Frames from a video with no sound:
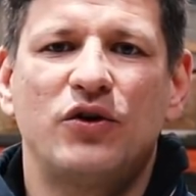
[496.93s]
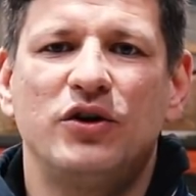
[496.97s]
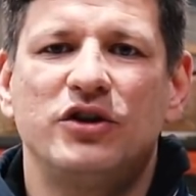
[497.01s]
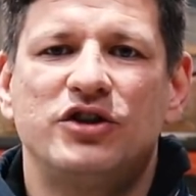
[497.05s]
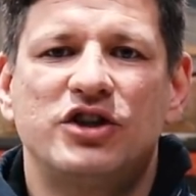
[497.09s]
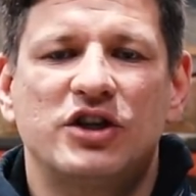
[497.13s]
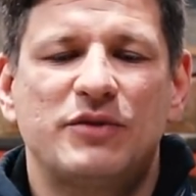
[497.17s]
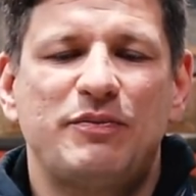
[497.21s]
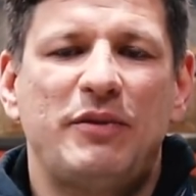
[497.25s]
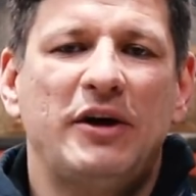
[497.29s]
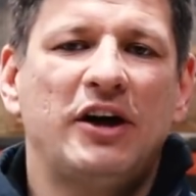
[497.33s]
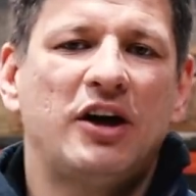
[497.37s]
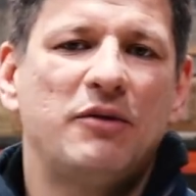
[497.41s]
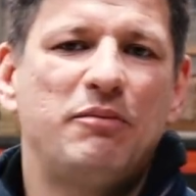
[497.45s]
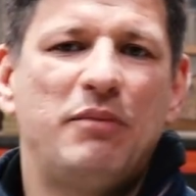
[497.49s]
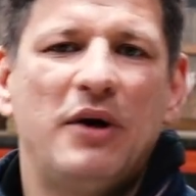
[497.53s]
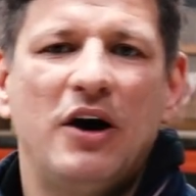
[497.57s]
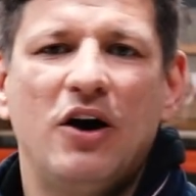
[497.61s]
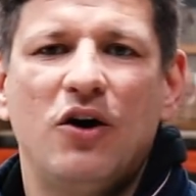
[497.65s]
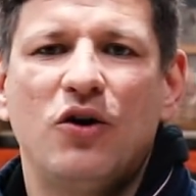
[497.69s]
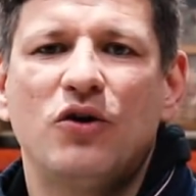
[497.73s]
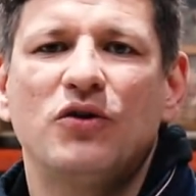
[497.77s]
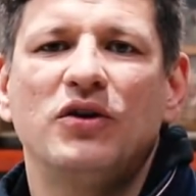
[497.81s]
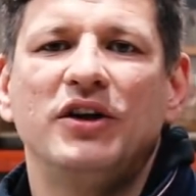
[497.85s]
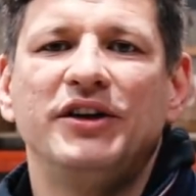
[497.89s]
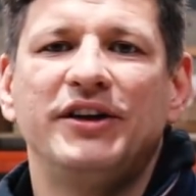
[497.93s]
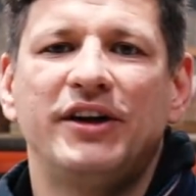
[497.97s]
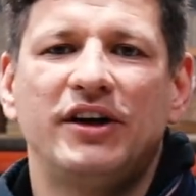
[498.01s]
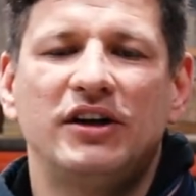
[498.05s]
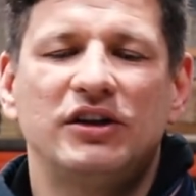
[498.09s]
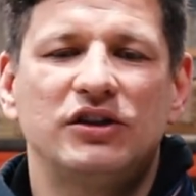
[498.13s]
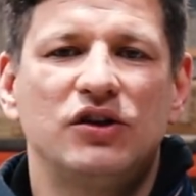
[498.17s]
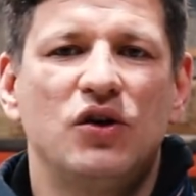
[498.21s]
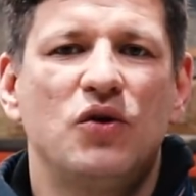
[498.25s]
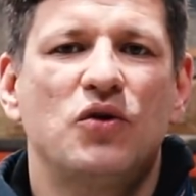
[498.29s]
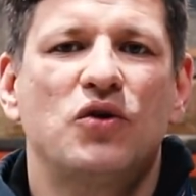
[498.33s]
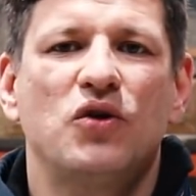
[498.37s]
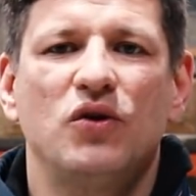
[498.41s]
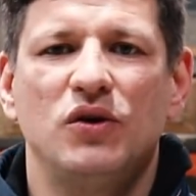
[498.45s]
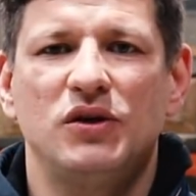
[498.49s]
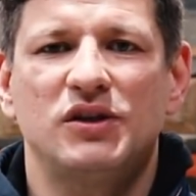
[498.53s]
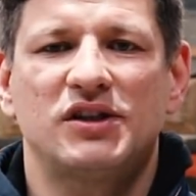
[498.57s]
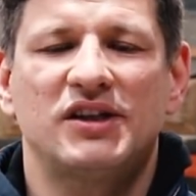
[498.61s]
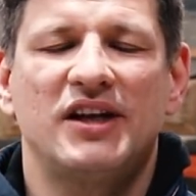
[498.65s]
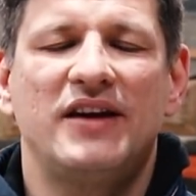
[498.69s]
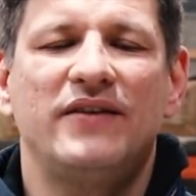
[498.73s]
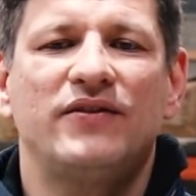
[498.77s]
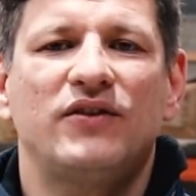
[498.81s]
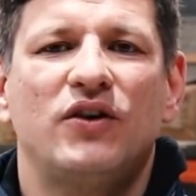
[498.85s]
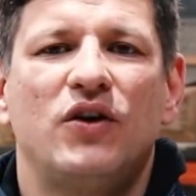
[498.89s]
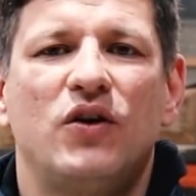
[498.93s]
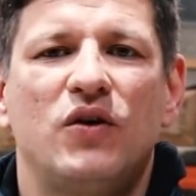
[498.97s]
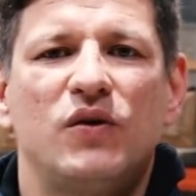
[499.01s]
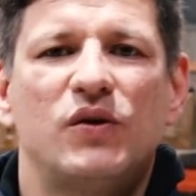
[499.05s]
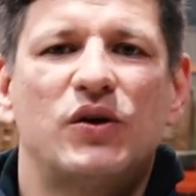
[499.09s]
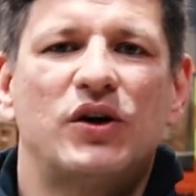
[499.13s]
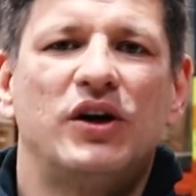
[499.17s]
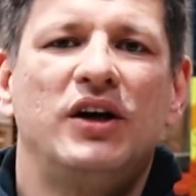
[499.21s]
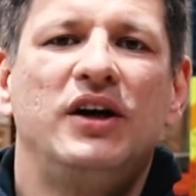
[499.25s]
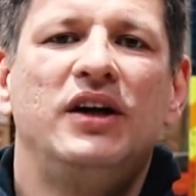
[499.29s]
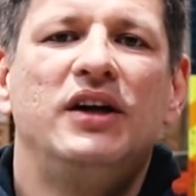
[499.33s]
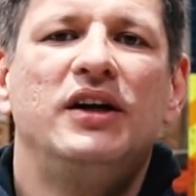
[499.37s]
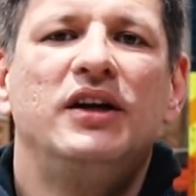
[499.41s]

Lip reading: You just pay the power and there's no coins left over.